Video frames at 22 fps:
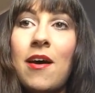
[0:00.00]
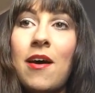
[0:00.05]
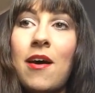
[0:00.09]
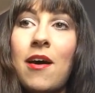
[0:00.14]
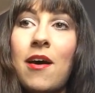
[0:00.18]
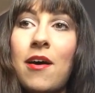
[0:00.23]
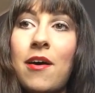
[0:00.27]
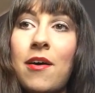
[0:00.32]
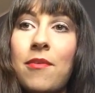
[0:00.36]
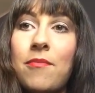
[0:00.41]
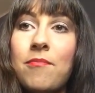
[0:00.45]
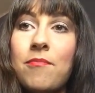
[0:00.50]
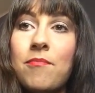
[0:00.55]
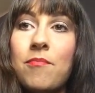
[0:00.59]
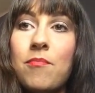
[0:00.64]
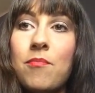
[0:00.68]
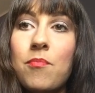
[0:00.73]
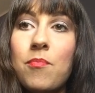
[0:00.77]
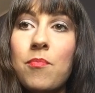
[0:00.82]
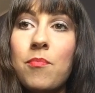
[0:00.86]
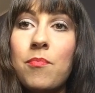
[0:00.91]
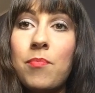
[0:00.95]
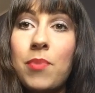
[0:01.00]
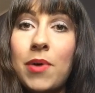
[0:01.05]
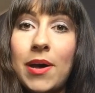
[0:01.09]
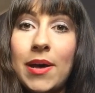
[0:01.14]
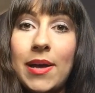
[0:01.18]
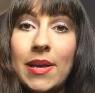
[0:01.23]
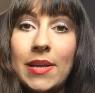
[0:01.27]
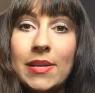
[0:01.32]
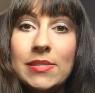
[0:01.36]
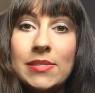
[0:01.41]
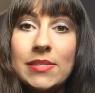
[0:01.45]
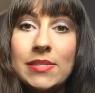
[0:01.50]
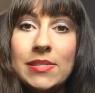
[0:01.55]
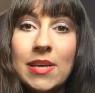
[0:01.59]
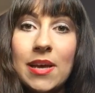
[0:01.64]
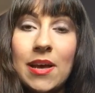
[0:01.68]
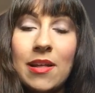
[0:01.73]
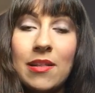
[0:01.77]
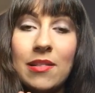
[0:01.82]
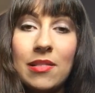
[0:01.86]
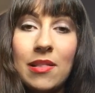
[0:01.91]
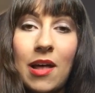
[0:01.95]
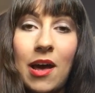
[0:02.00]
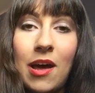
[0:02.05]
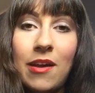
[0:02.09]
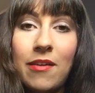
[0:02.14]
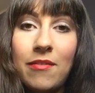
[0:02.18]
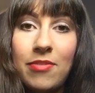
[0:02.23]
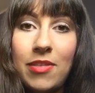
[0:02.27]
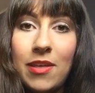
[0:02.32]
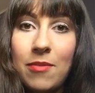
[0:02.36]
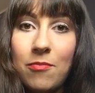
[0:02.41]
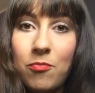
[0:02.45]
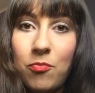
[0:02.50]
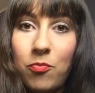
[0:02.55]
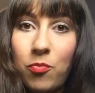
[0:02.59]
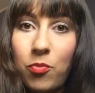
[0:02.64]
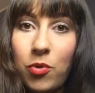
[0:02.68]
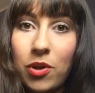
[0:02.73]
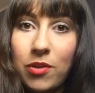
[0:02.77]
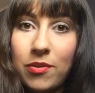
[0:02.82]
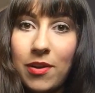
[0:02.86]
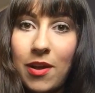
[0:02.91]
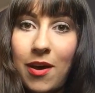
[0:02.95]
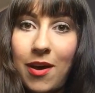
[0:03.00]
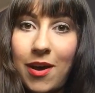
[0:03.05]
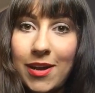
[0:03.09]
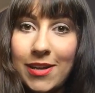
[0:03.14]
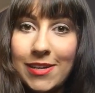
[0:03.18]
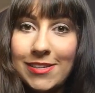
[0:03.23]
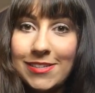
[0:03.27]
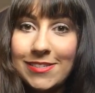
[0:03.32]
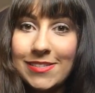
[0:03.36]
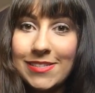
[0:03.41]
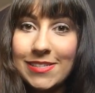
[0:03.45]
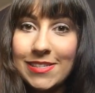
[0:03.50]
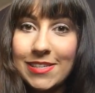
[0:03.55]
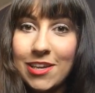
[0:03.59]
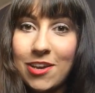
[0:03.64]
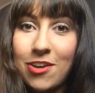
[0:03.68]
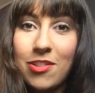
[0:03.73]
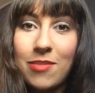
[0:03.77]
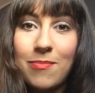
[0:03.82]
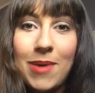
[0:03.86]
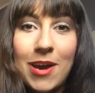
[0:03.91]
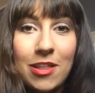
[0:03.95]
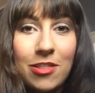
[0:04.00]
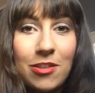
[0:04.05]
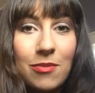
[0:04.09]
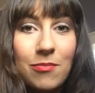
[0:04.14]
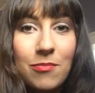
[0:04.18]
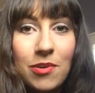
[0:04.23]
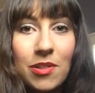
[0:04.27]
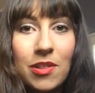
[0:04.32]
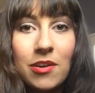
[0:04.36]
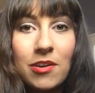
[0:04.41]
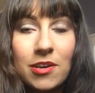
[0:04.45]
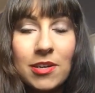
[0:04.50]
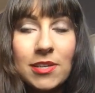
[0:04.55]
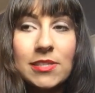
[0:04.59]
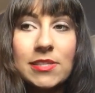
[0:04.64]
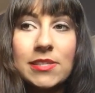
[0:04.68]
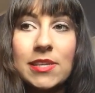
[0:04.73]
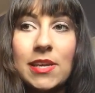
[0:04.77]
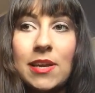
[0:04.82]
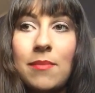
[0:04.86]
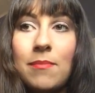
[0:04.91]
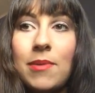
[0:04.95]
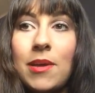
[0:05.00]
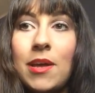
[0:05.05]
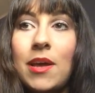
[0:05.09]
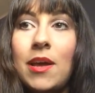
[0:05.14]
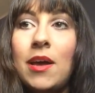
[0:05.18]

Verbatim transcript: Um, but a lot of them will not go to the bathroom where they're going to sleep.